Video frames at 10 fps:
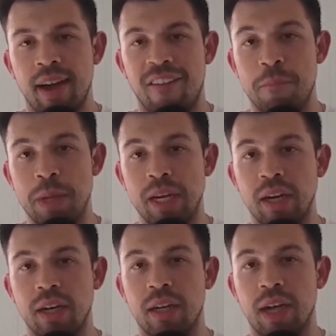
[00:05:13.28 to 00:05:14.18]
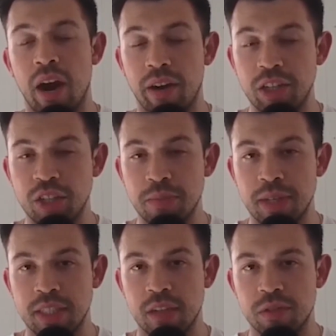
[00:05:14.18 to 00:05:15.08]
I've been encouraging
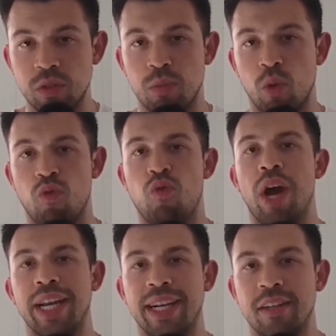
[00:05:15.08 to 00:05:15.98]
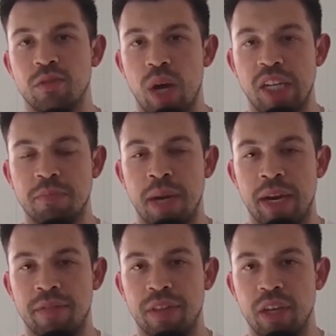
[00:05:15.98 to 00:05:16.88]
myself to do more running as well as part
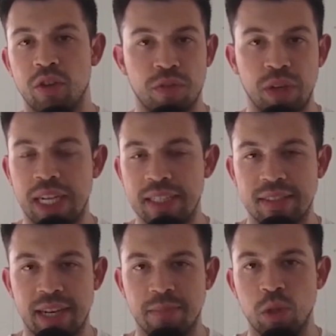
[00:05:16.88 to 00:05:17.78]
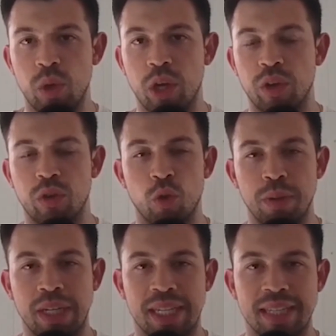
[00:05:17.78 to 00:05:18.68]
of the CrossFit classes that I'm doing or the
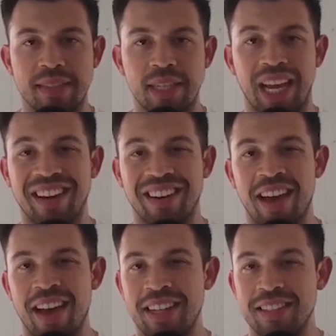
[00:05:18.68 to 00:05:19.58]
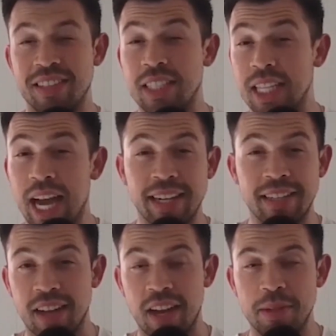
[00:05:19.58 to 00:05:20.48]
grouping classes. I get slight
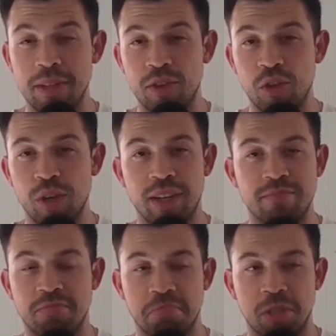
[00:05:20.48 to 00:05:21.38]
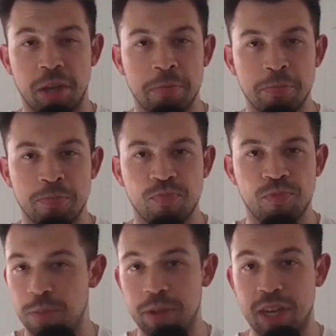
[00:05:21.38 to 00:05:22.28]
excitement to do it. And, it's
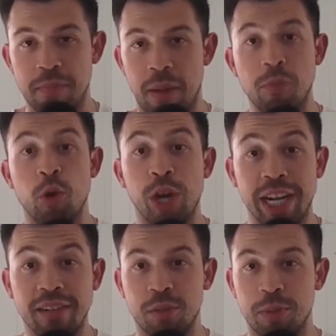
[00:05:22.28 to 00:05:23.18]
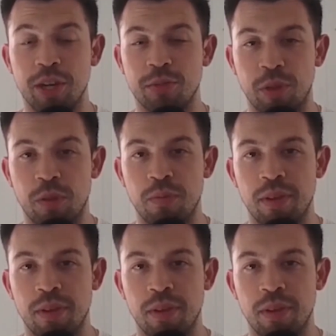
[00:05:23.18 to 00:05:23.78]
not because I'm good at it, to be honest with you.